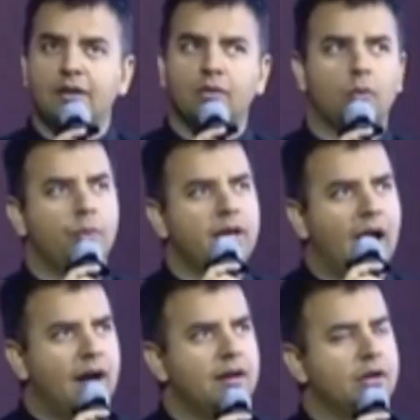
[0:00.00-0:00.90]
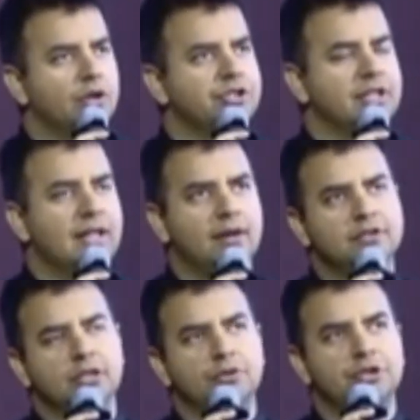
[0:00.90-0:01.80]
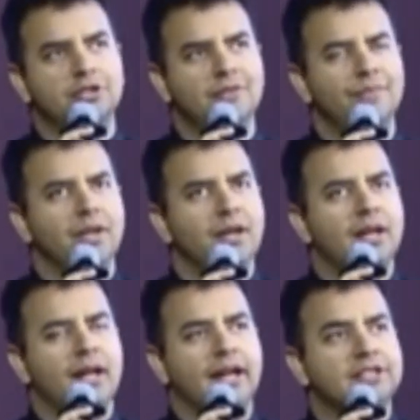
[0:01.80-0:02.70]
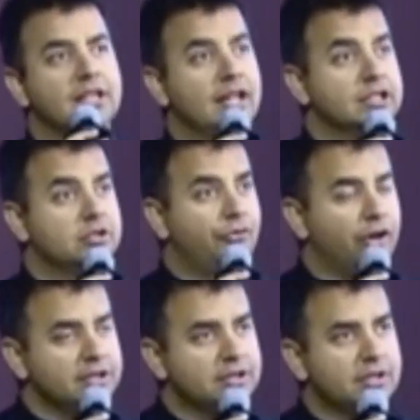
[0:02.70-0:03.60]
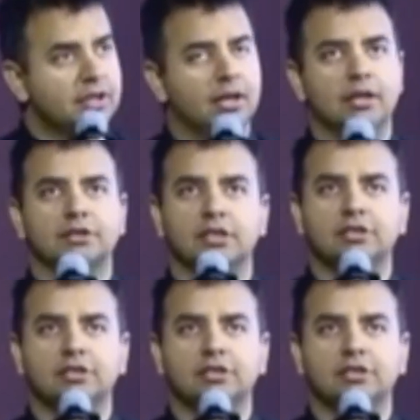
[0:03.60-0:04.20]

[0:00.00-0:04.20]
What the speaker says: We are launching that solution. It's India's first such